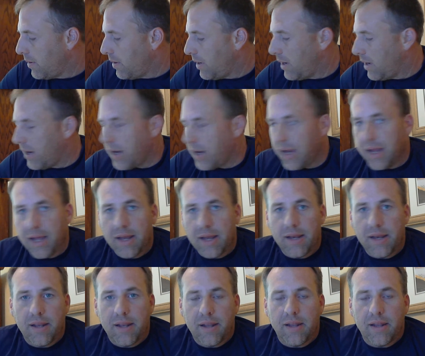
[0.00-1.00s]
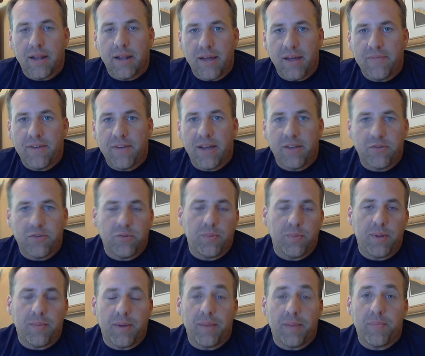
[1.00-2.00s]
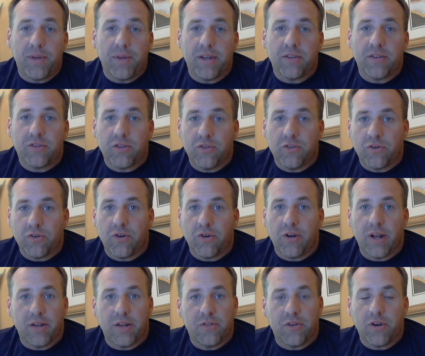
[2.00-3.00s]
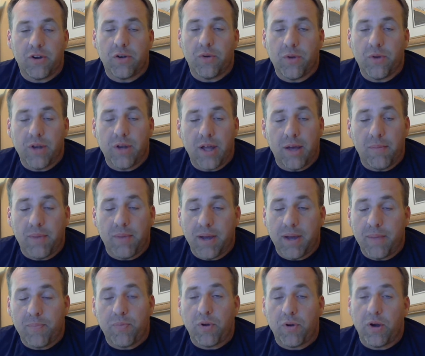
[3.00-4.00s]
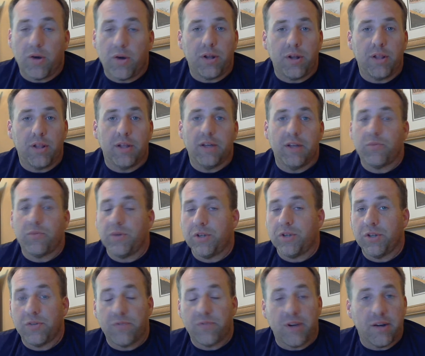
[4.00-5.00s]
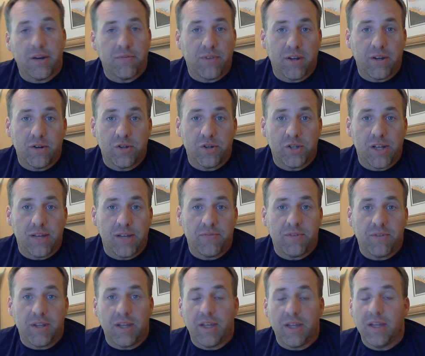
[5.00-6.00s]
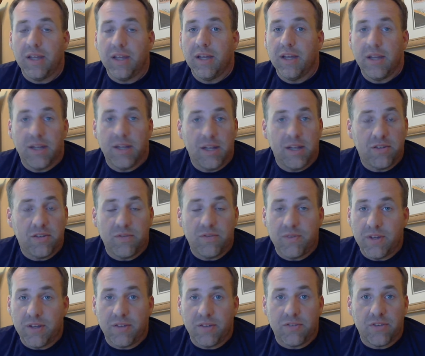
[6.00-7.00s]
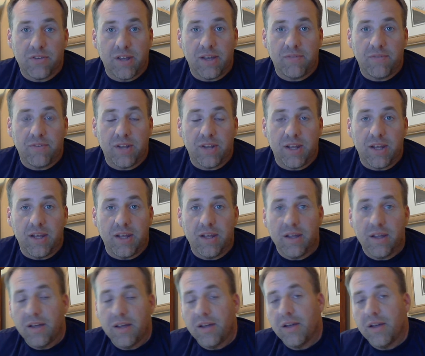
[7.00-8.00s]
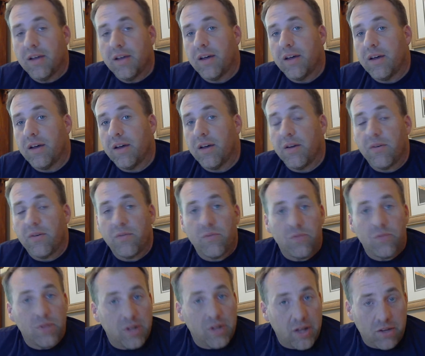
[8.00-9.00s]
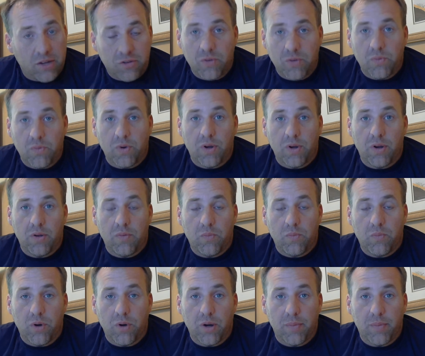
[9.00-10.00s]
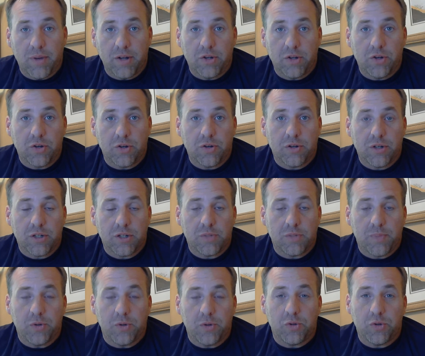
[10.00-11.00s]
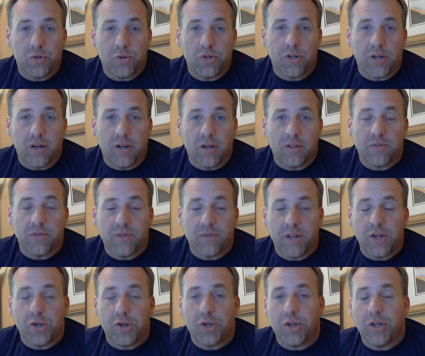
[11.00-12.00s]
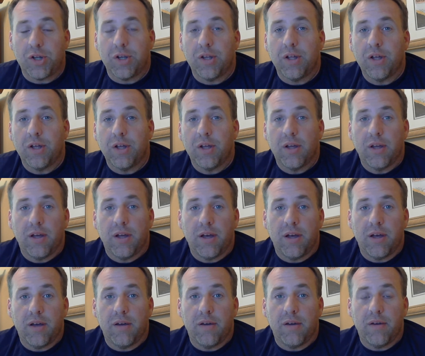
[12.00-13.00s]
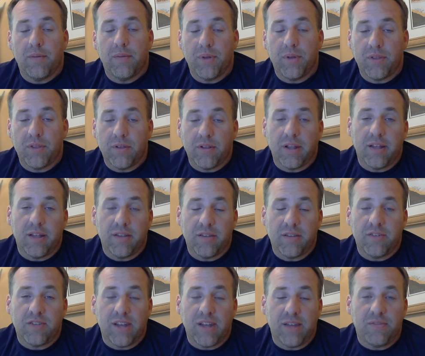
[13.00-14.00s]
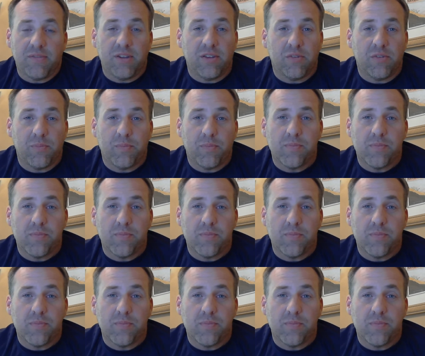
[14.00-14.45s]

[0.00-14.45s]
Again, the life hazard would be my biggest concern. I'd start going down my priority list, which is firefighter safety and civilian safety. Yes, you want to worry about your exposures and conservation, but the safety is